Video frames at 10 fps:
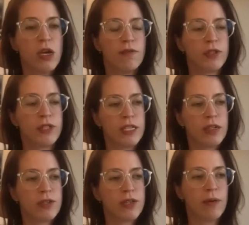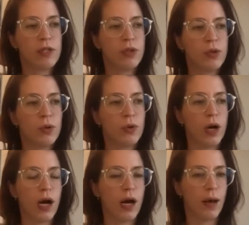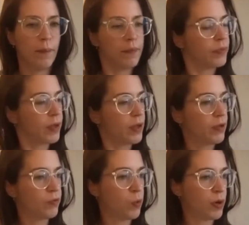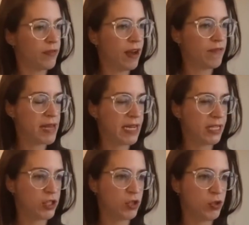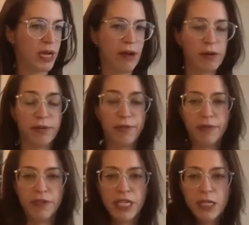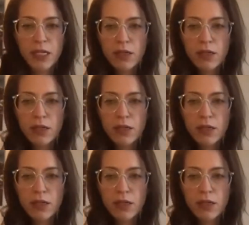For seniors, I would do 45 minutes to an hour and 15,